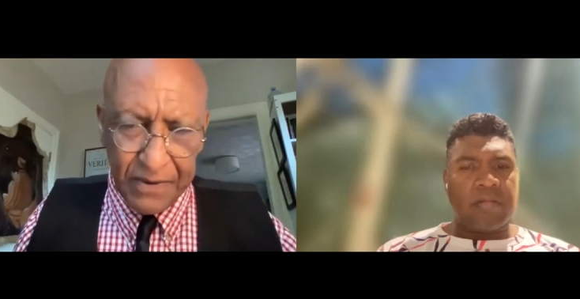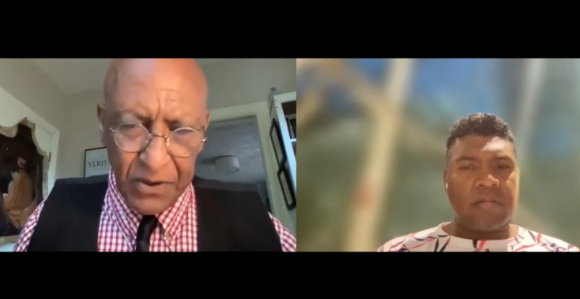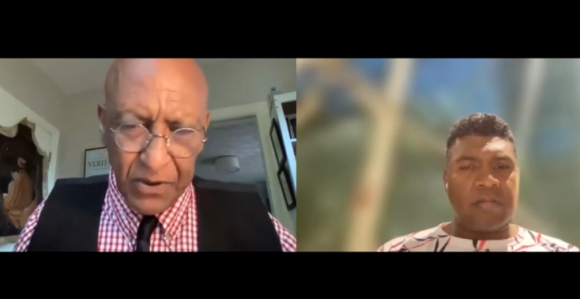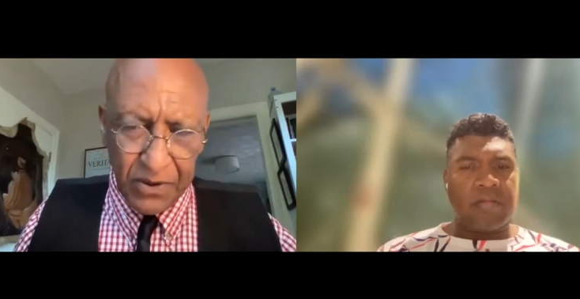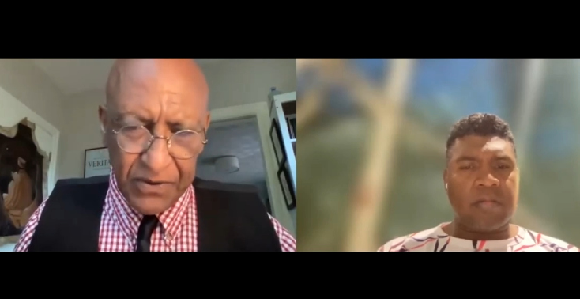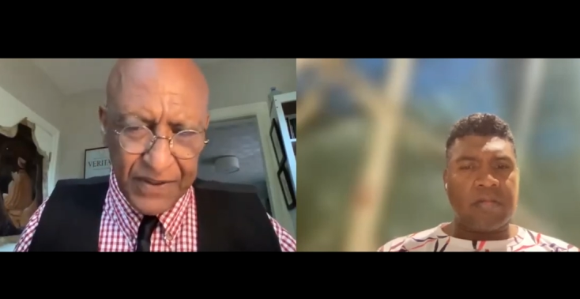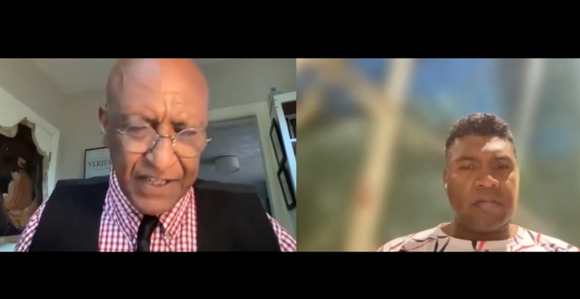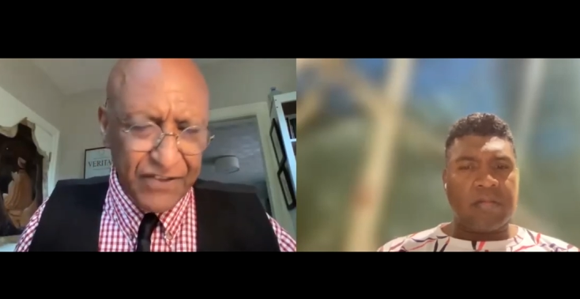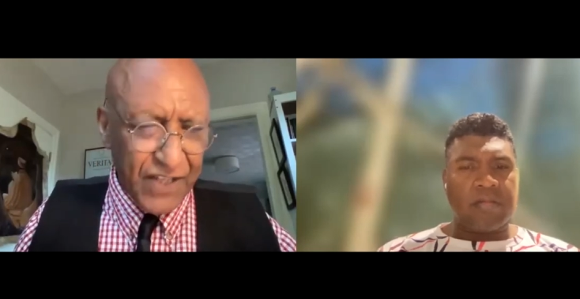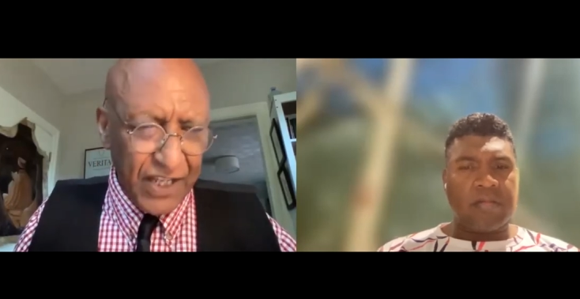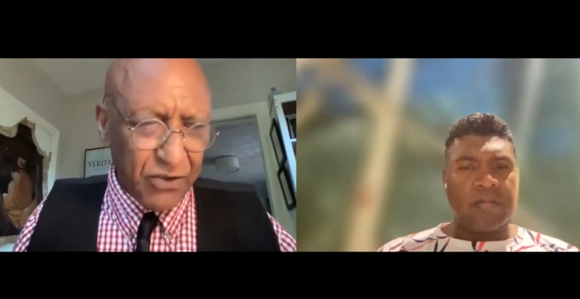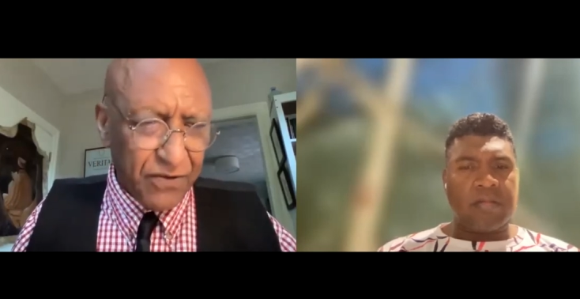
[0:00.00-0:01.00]
Speaker 1: on the
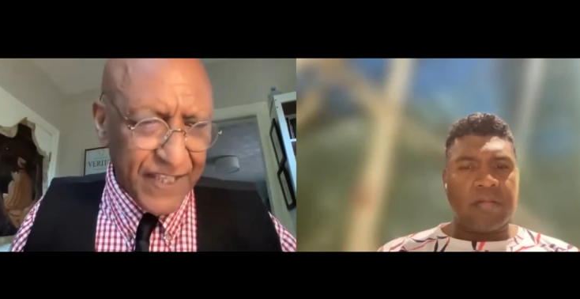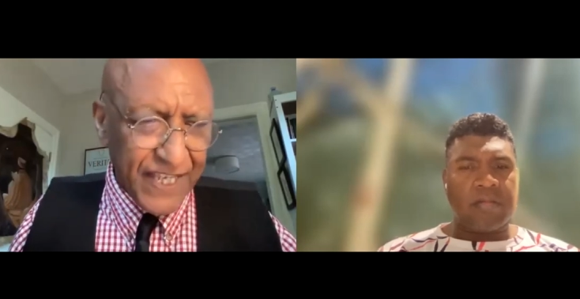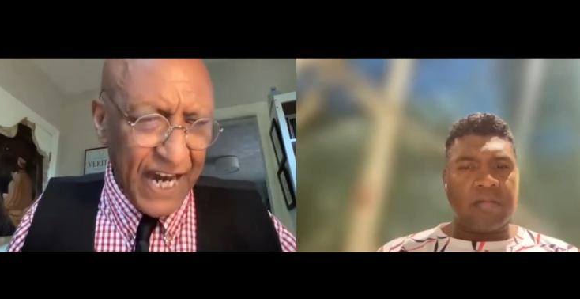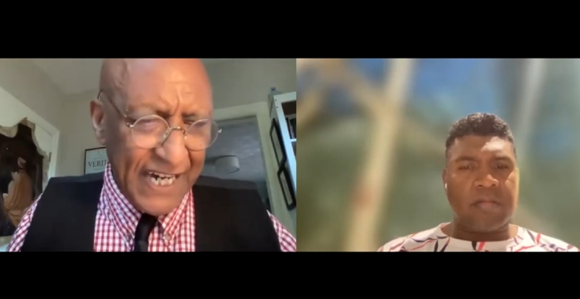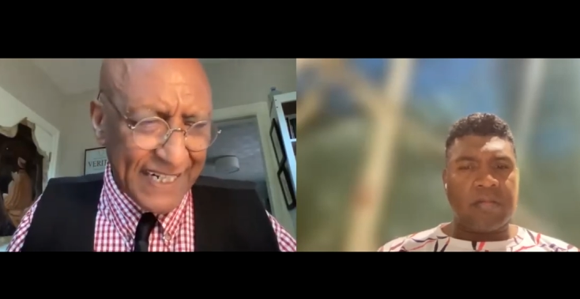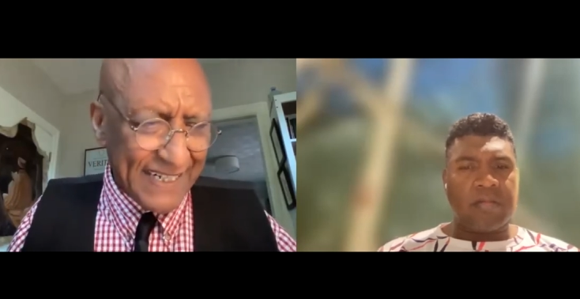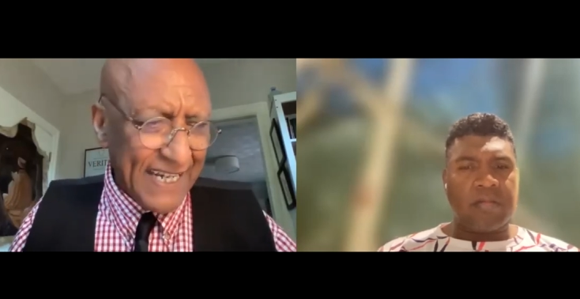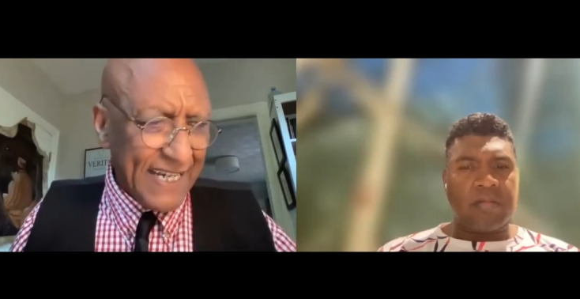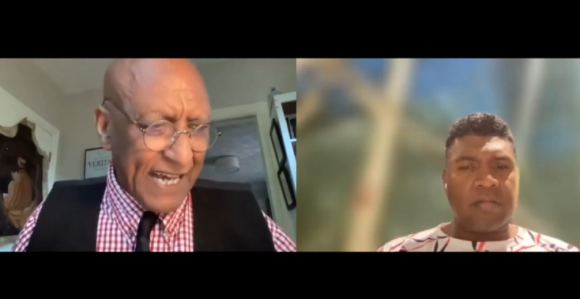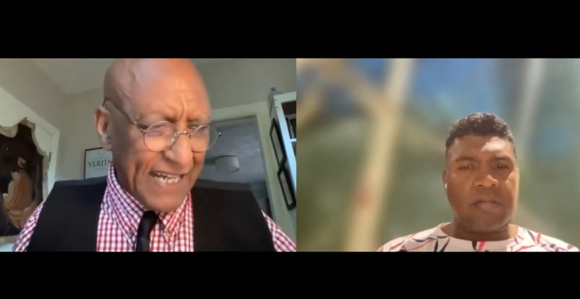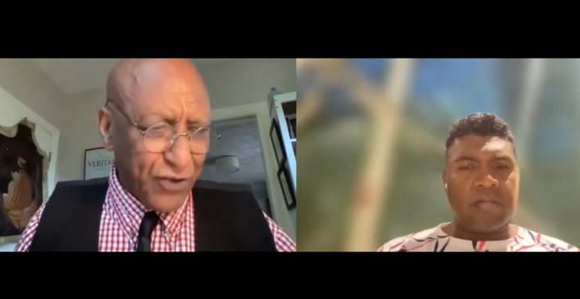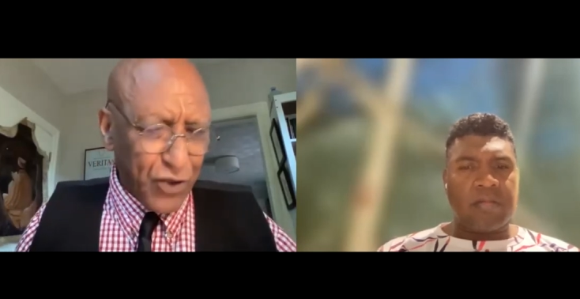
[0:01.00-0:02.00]
state of the art
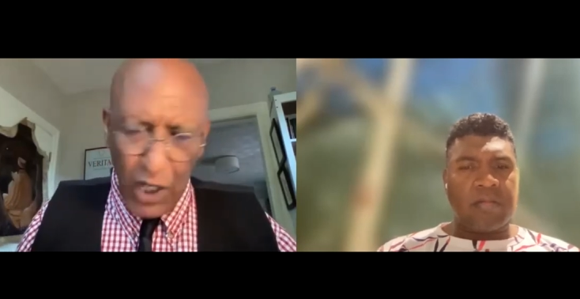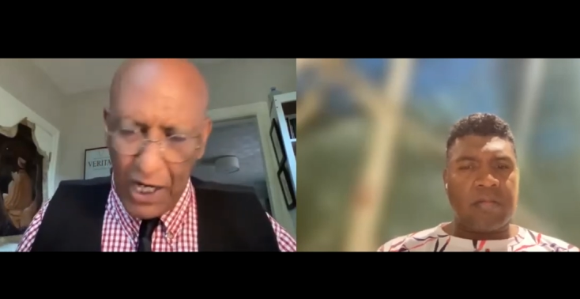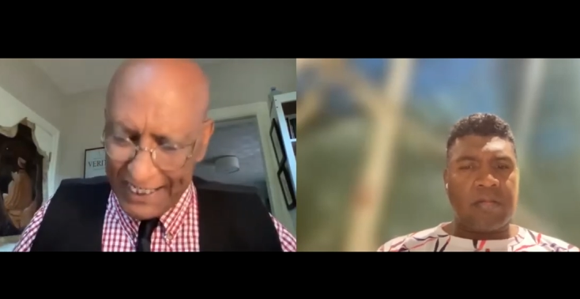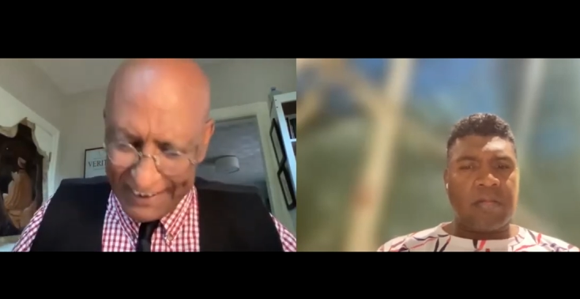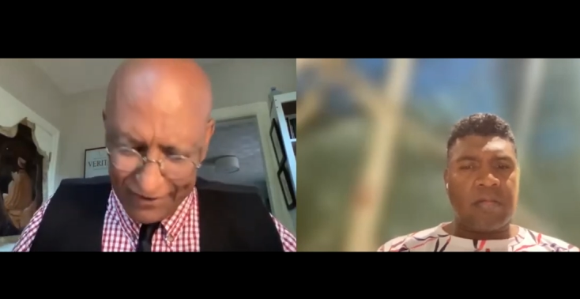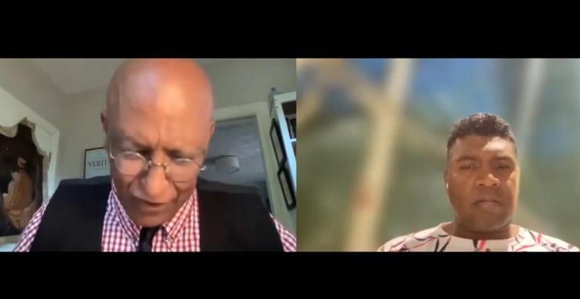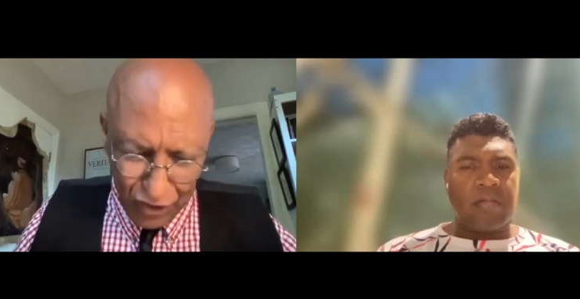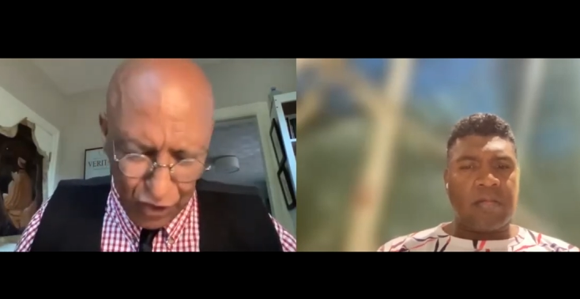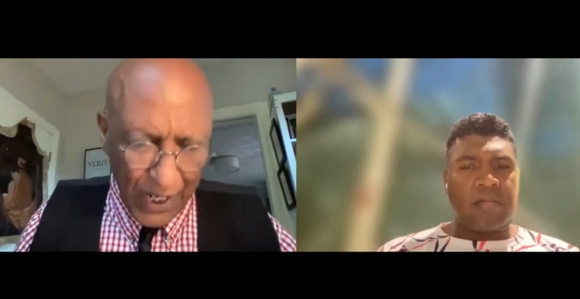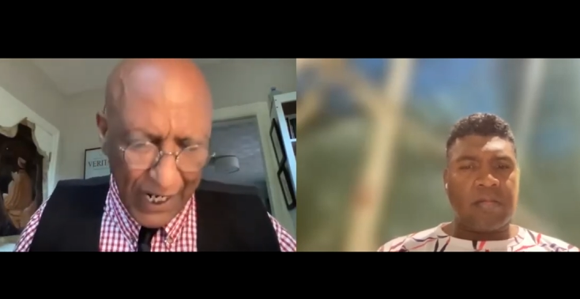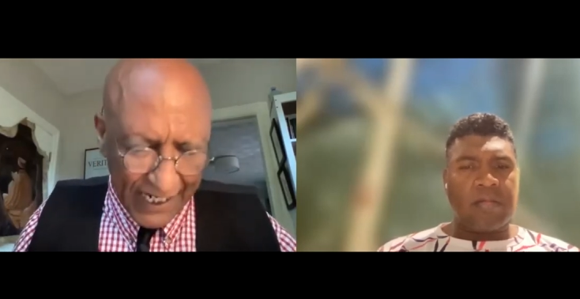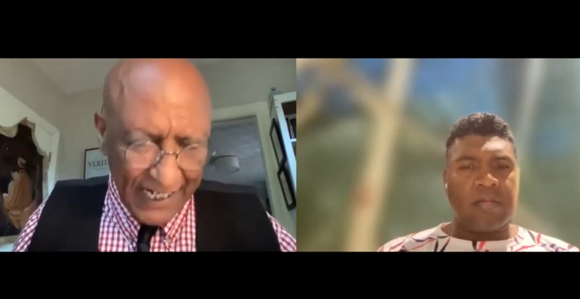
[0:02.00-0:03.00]
as you are
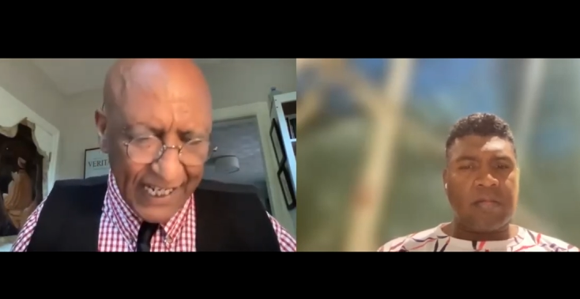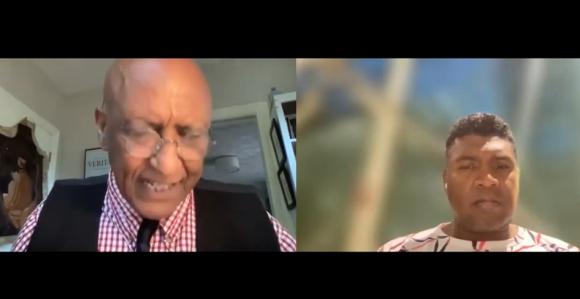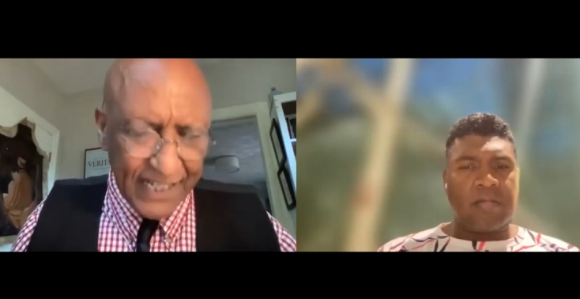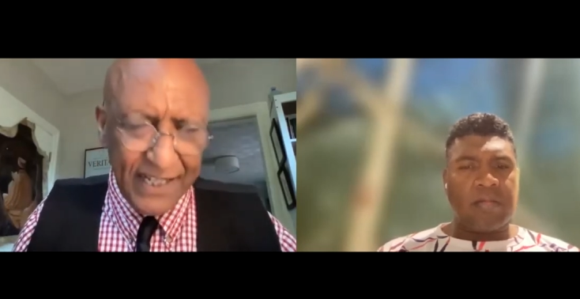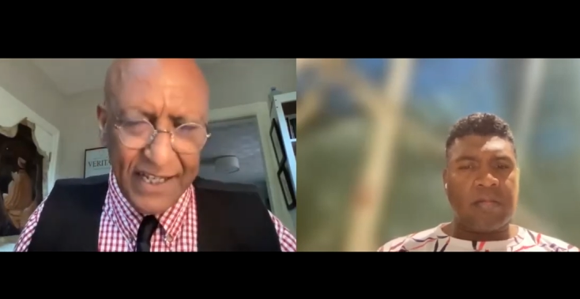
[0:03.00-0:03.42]
struggling